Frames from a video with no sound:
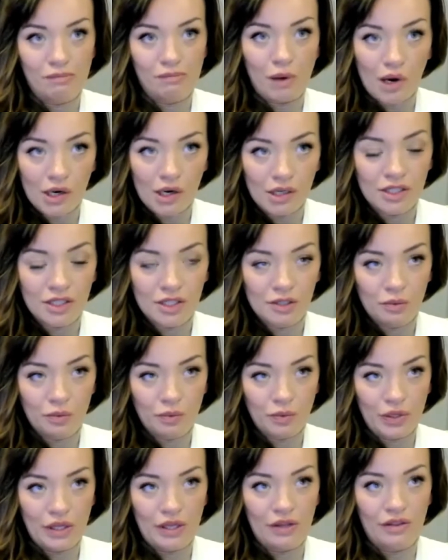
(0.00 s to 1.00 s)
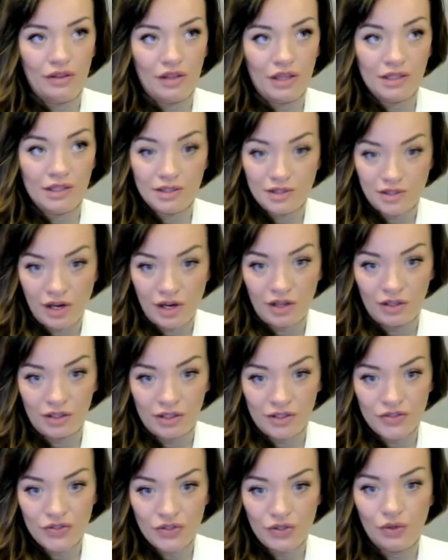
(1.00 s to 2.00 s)
partner with
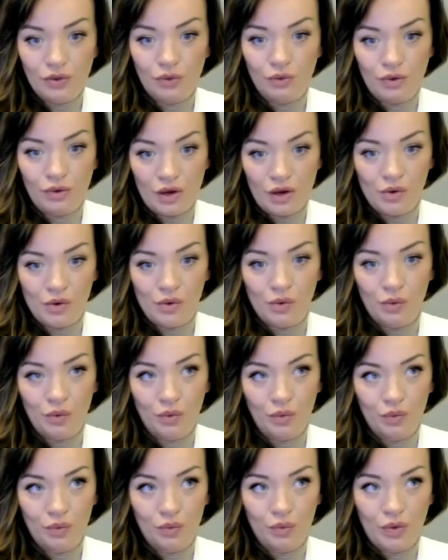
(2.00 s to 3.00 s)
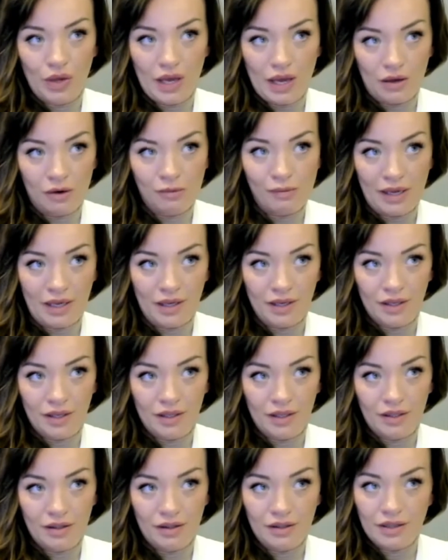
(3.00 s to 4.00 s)
installers who know how to
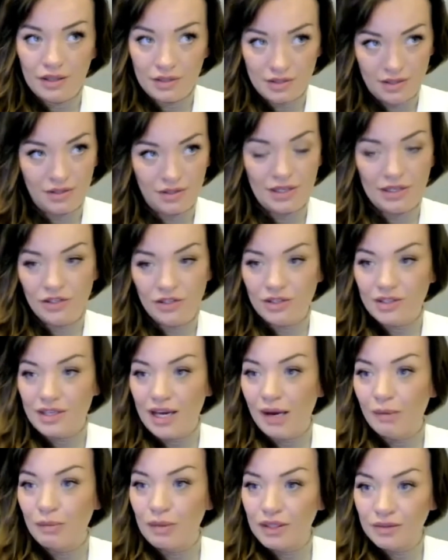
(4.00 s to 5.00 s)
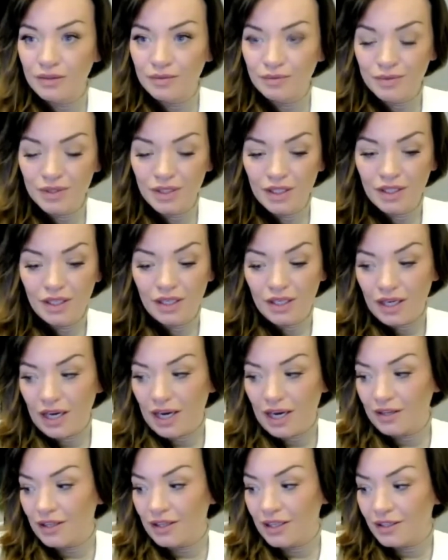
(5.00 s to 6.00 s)
make the installations happen. I